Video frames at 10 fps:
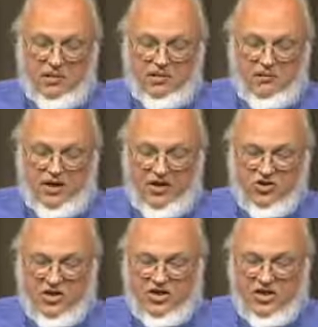
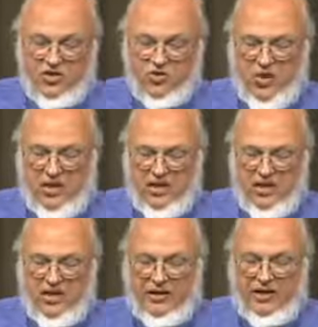perfection, and
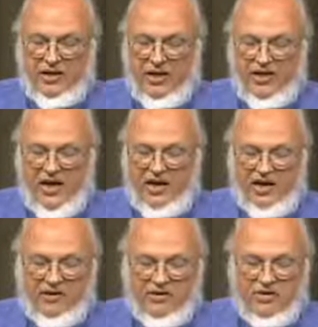sexuality. and that
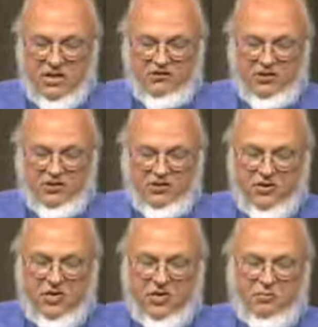airs every
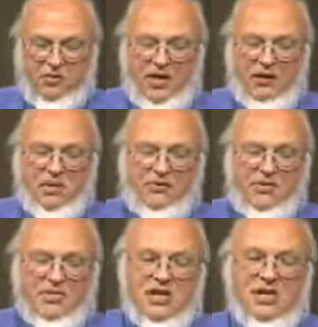Thursday at 10 p.m. and
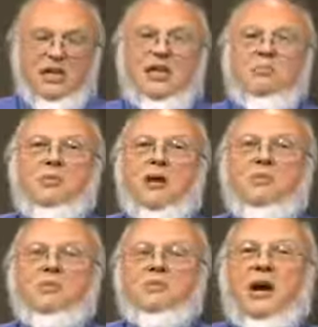every Sunday at 10
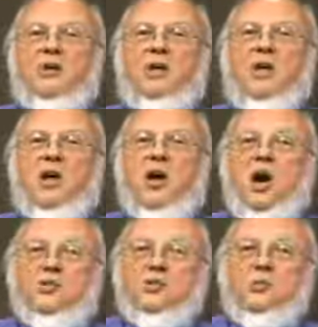p.m. throughout
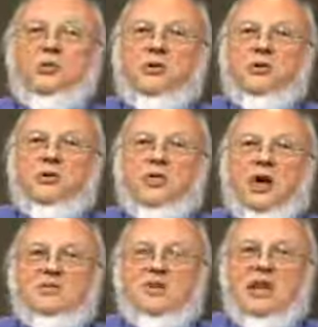October
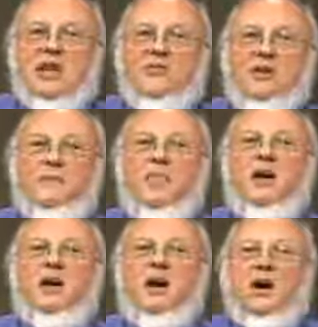2011
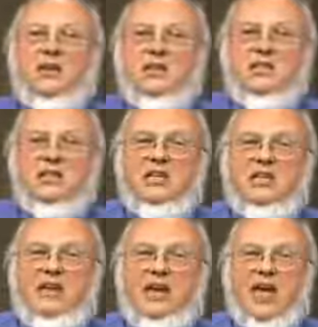on
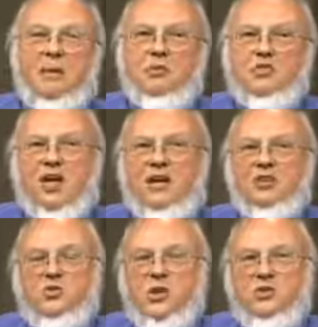TCTV Cable Channel
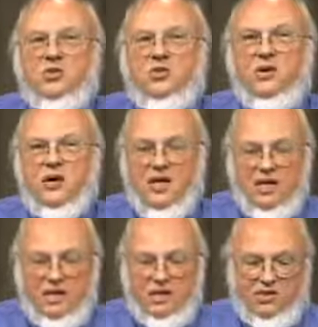22
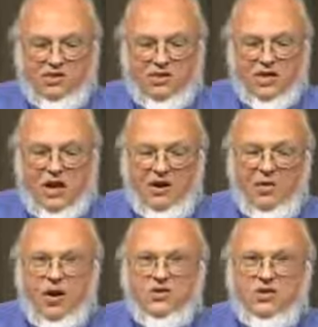in Thurston County,
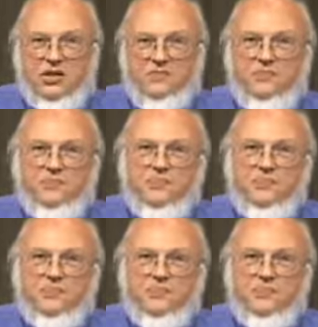Washington.